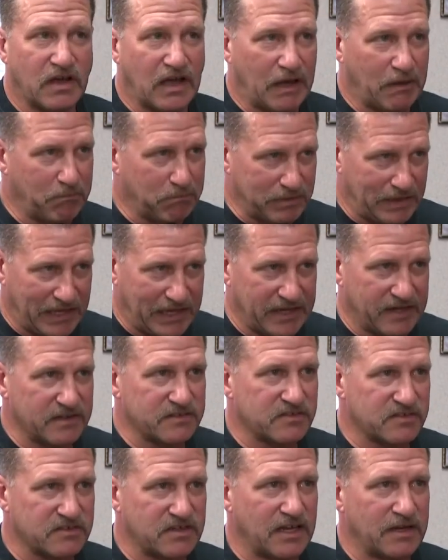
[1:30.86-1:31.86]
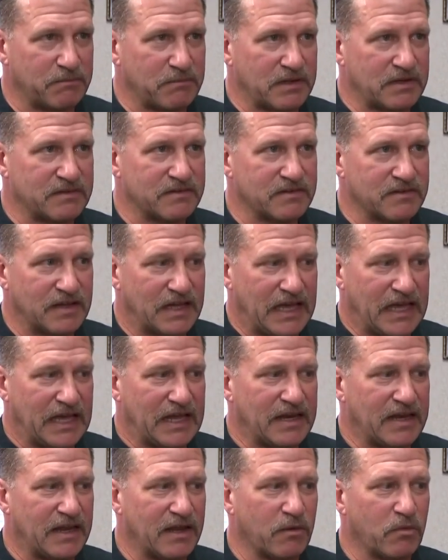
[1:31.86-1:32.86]
Frey and the police union on
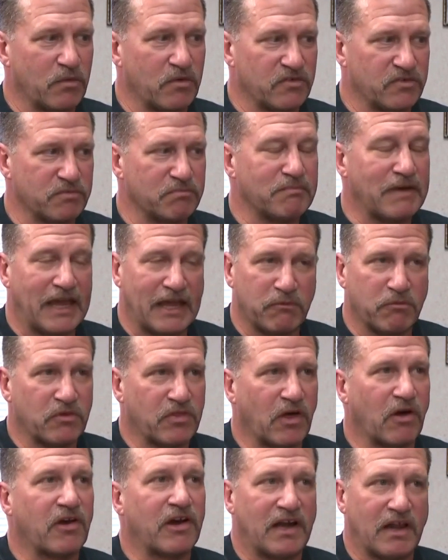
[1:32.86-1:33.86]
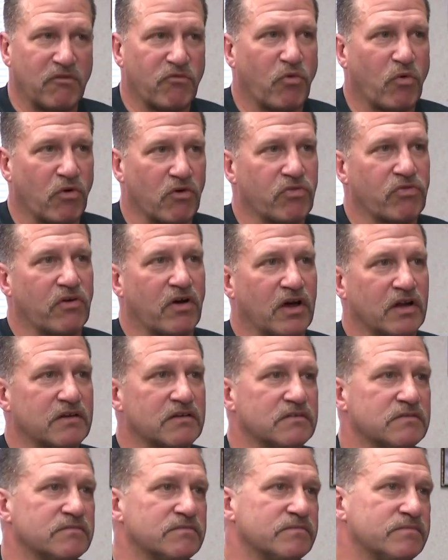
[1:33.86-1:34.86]
use of force training for
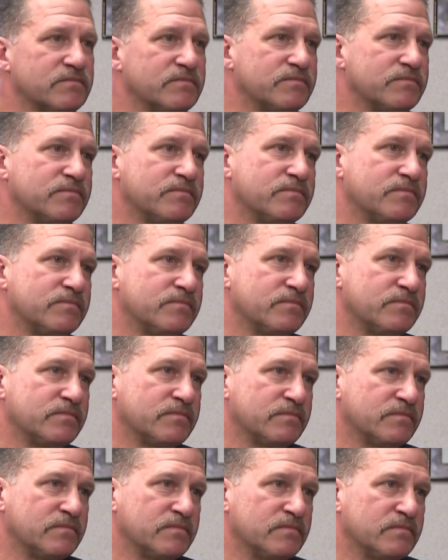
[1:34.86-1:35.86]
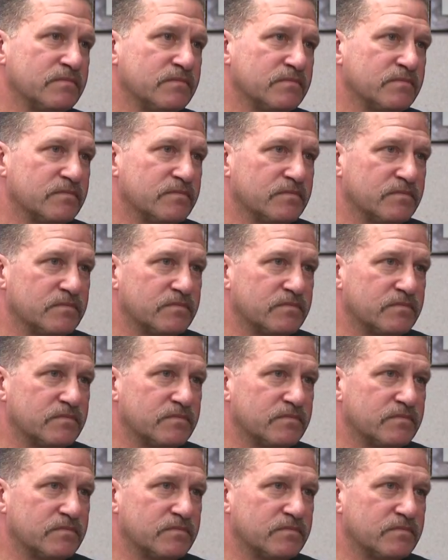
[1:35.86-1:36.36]
officers after first saying the union would